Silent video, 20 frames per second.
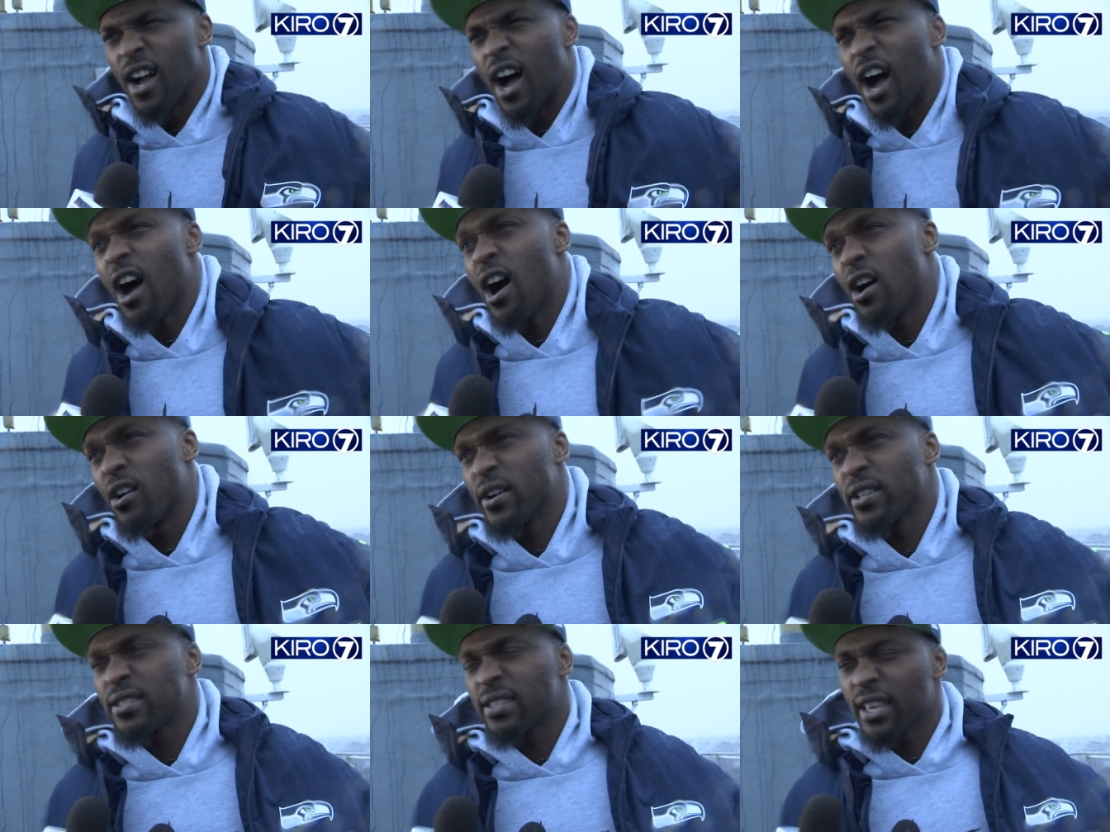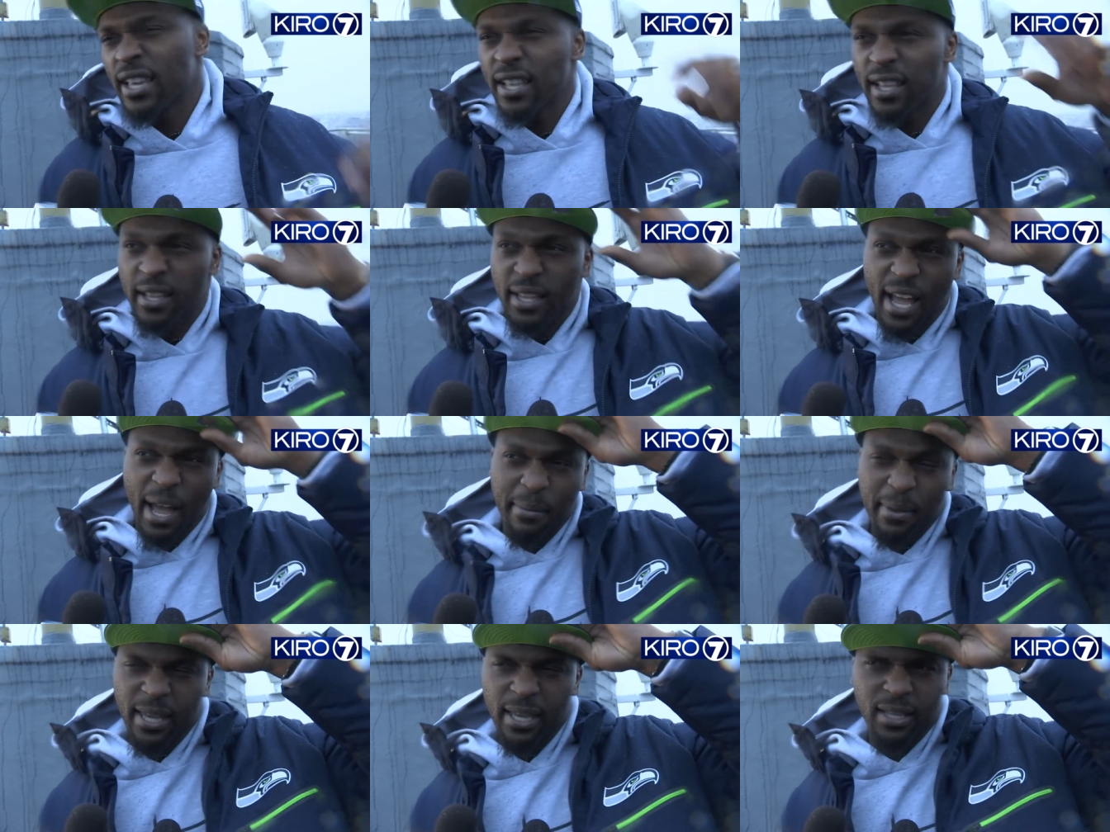Oh, it's it.
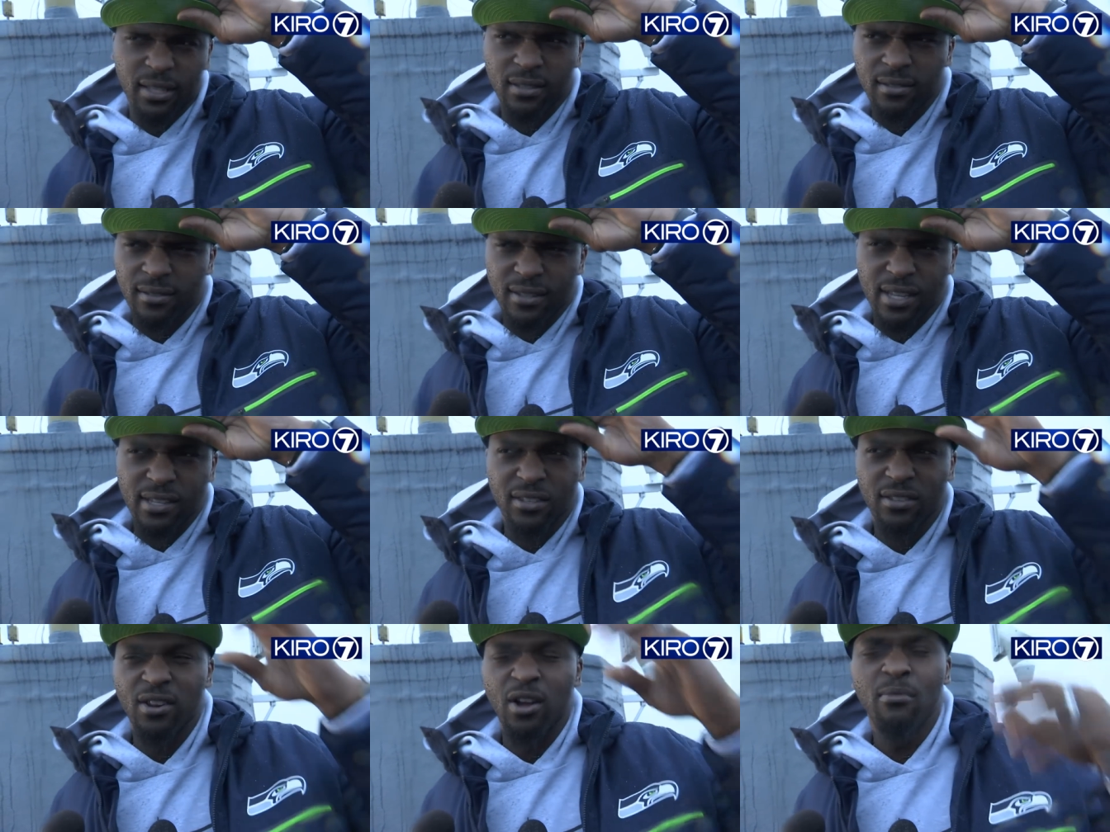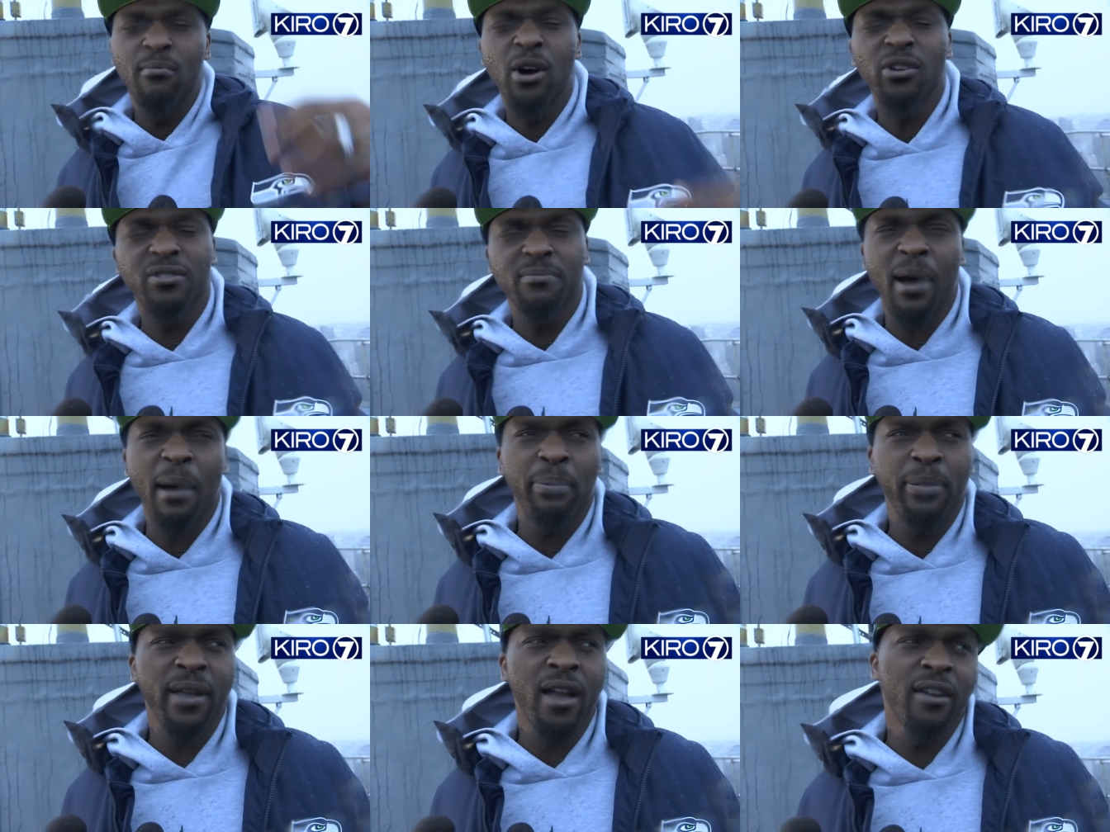I mean, you know, most of
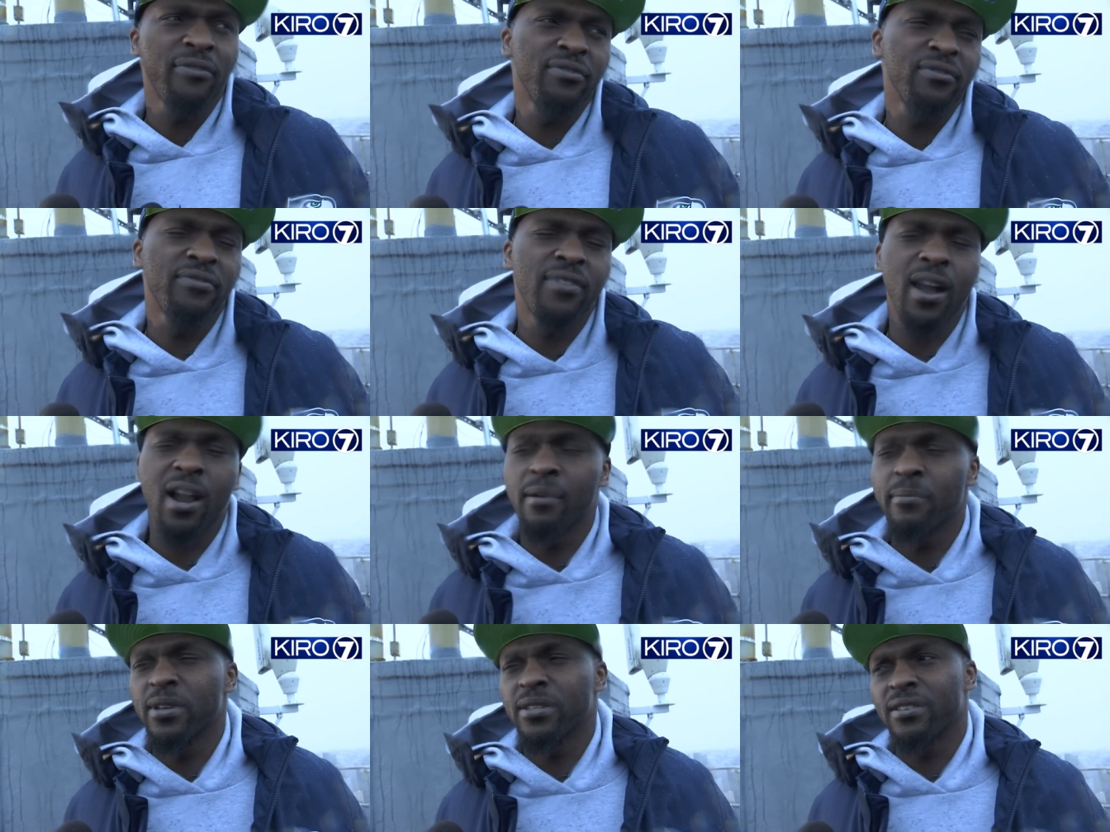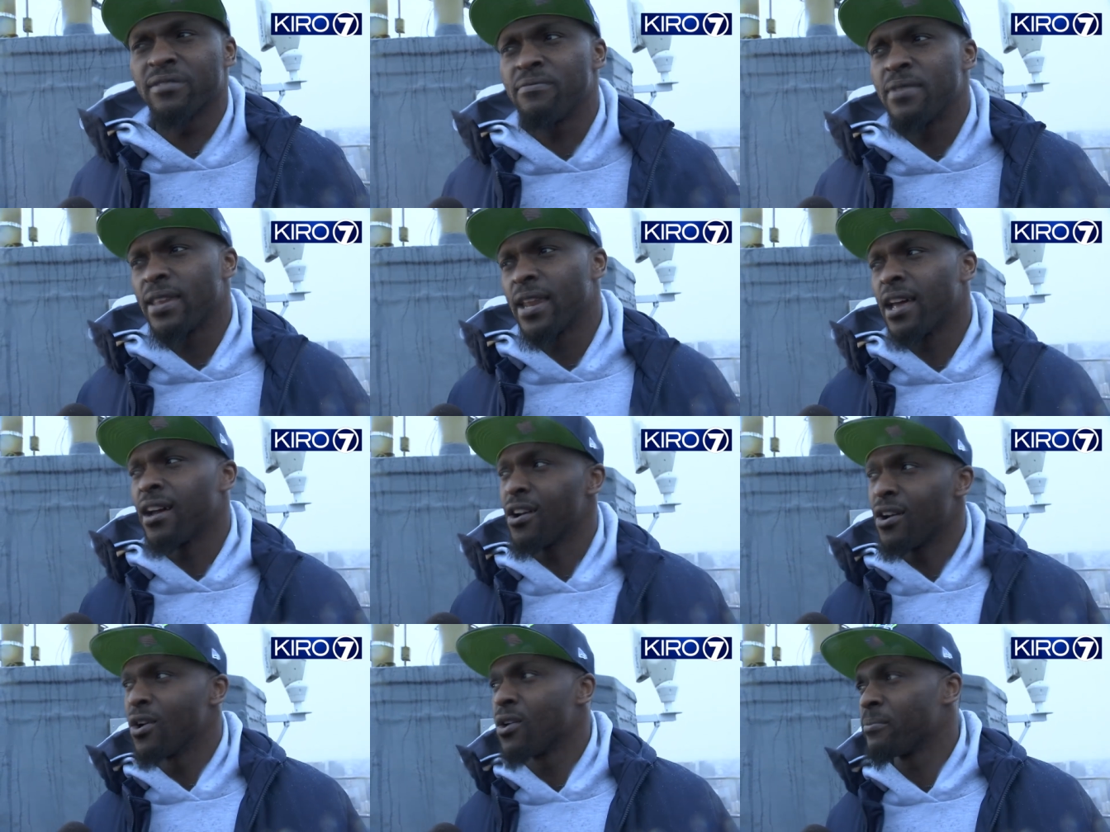my playoff environments have been
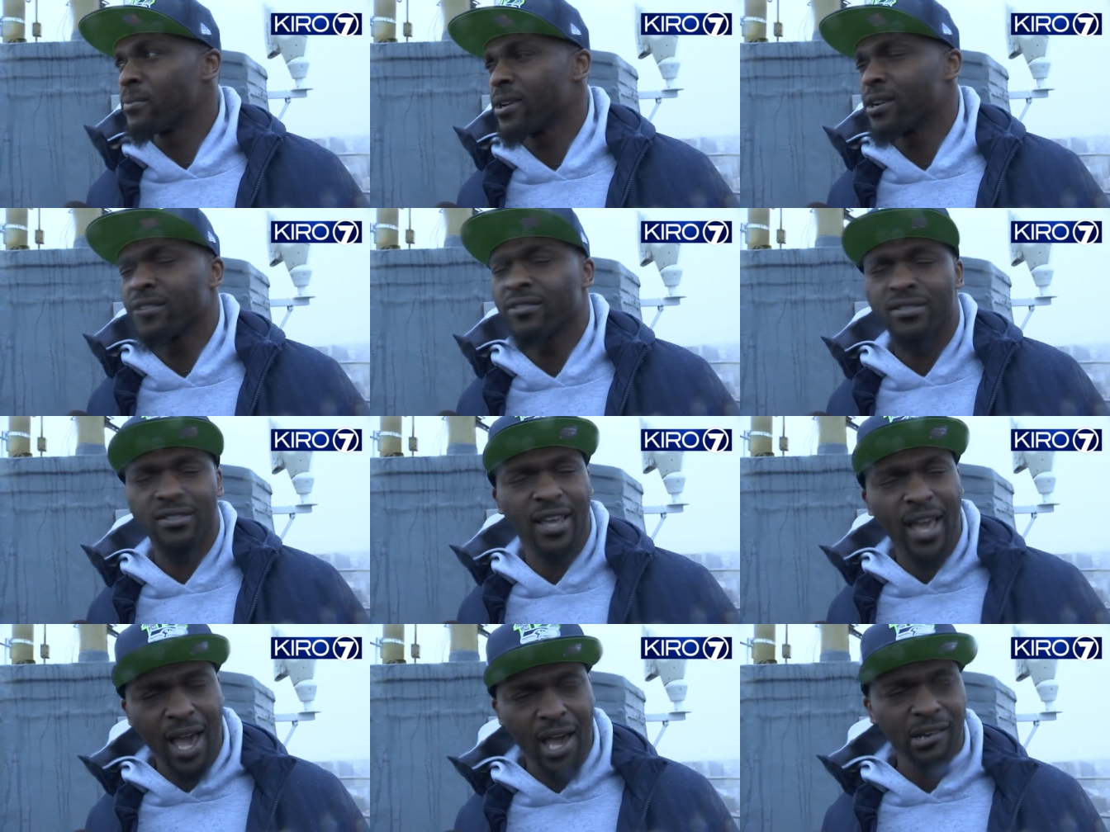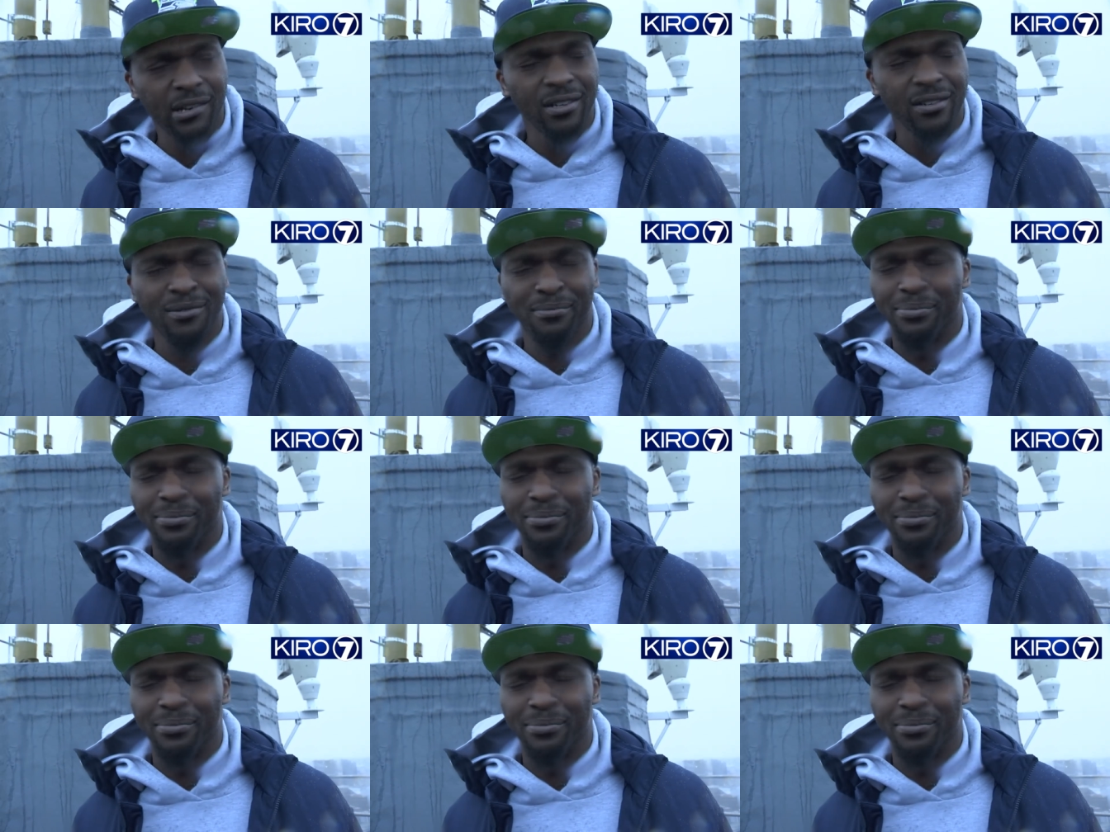at home here in Seattle,